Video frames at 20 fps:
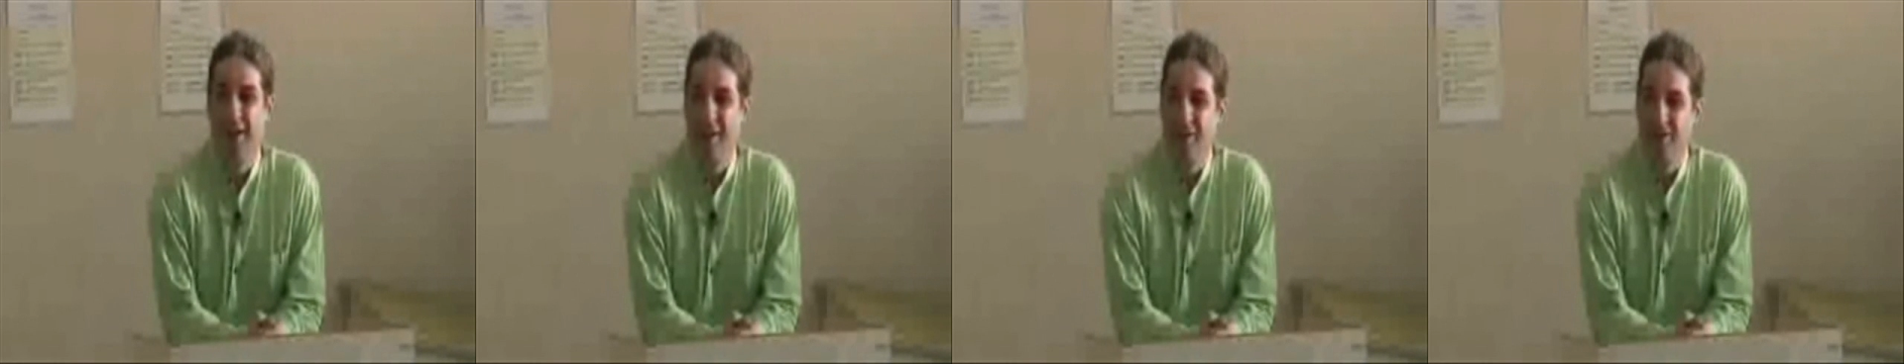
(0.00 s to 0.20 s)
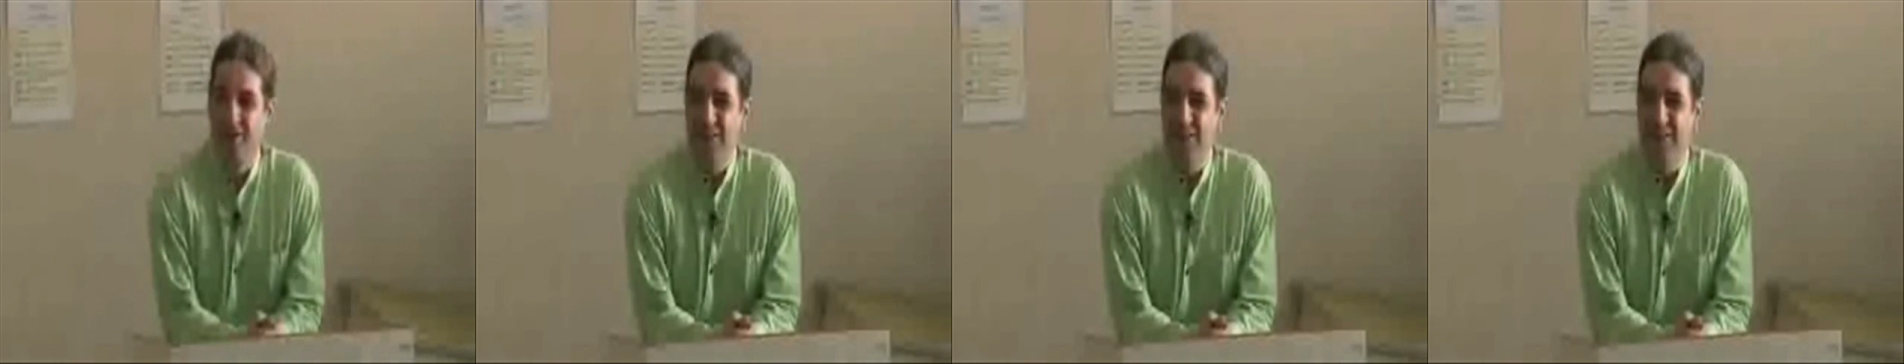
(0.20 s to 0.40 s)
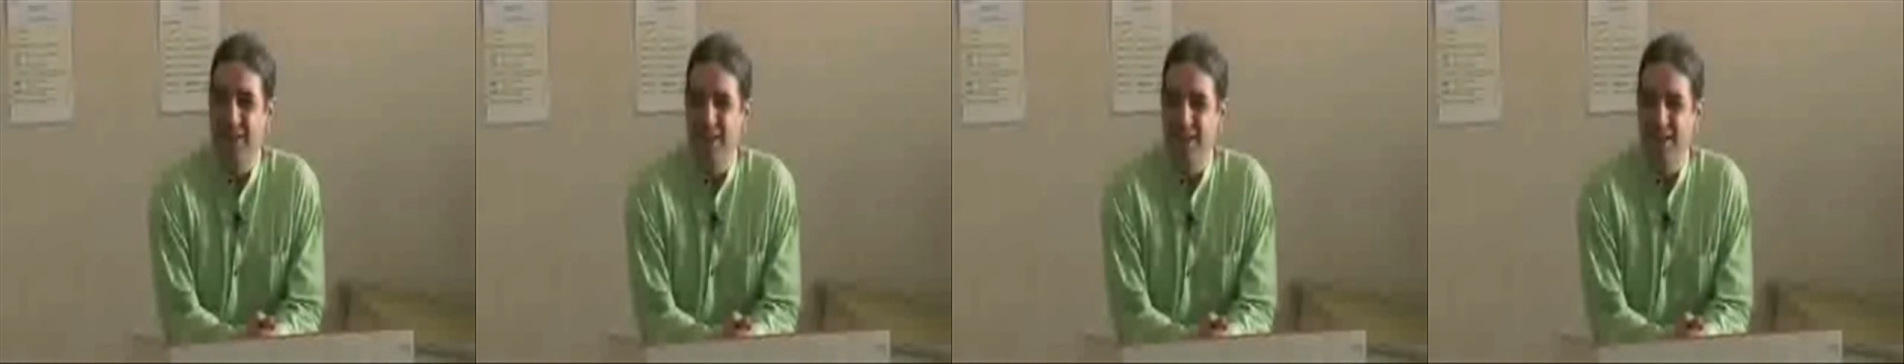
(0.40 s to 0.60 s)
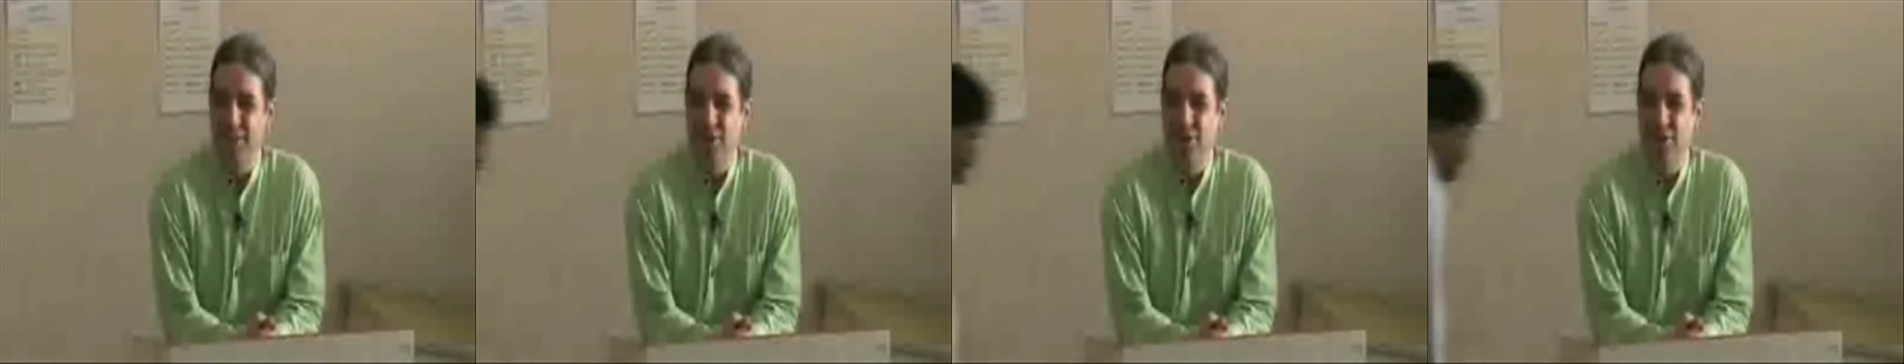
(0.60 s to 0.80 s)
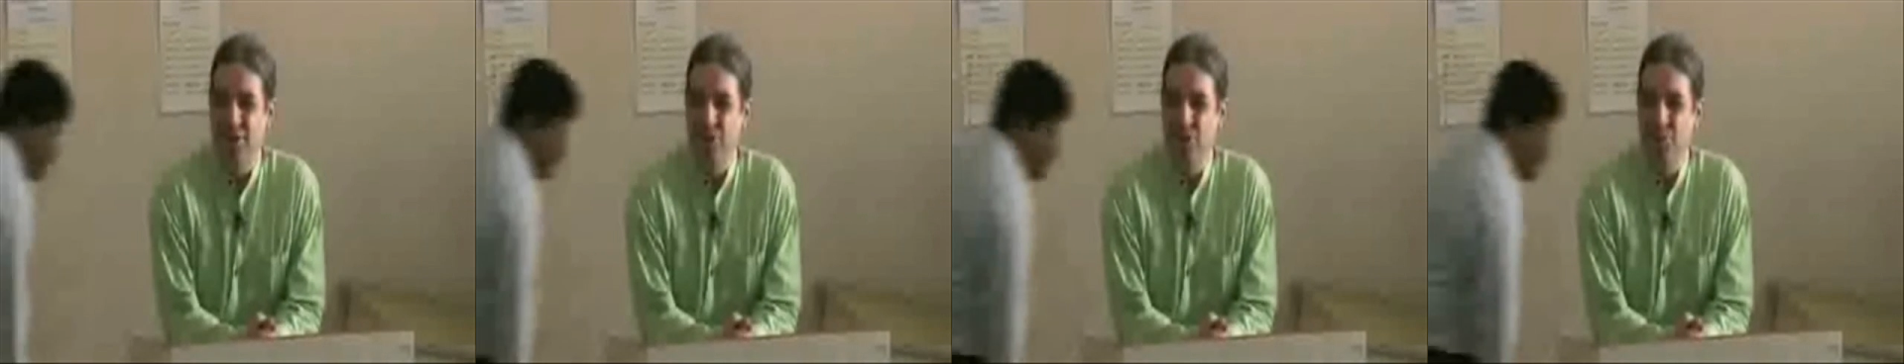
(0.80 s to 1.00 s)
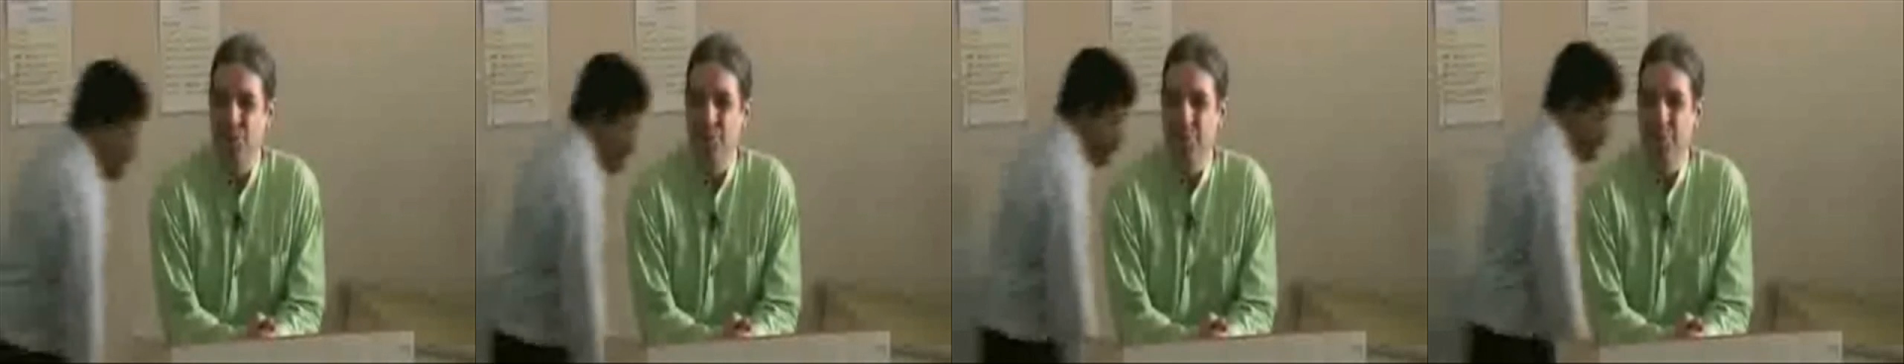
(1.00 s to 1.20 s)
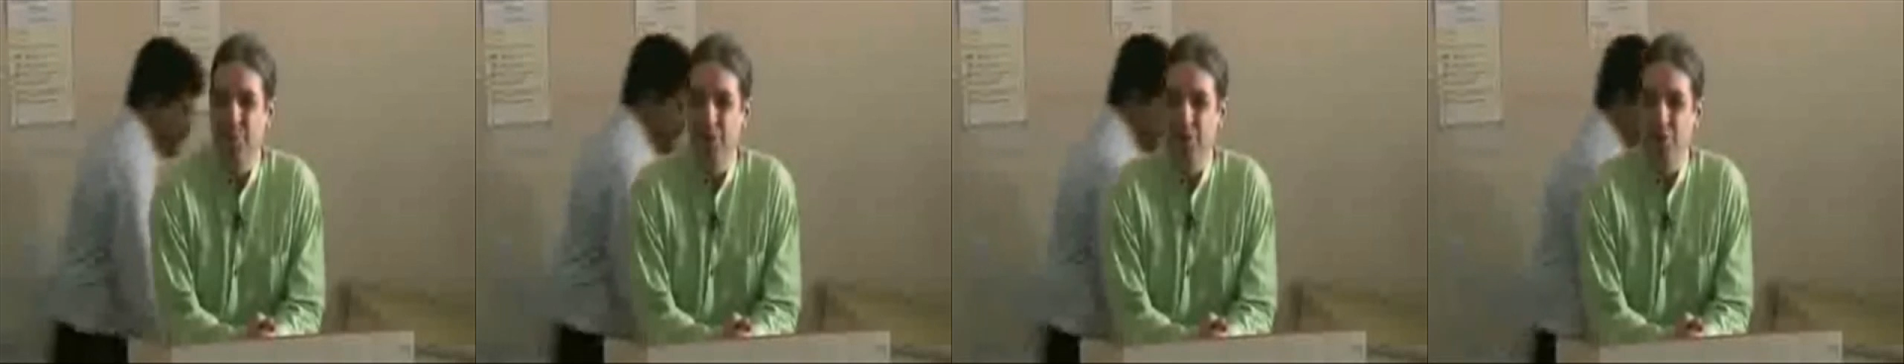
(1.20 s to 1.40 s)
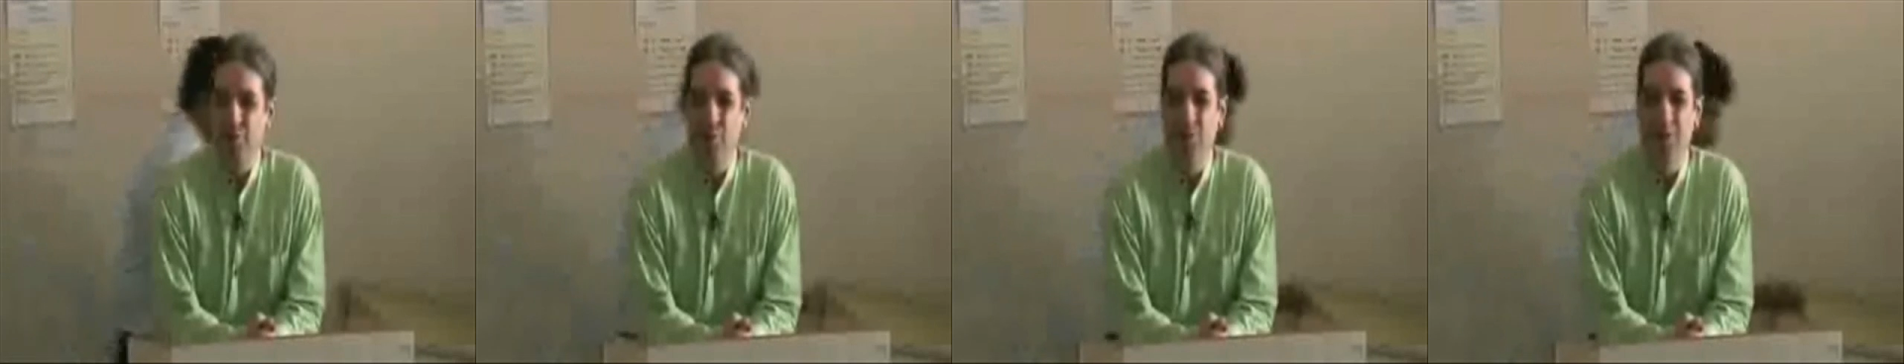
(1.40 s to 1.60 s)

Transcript: And after that, I thought it would be much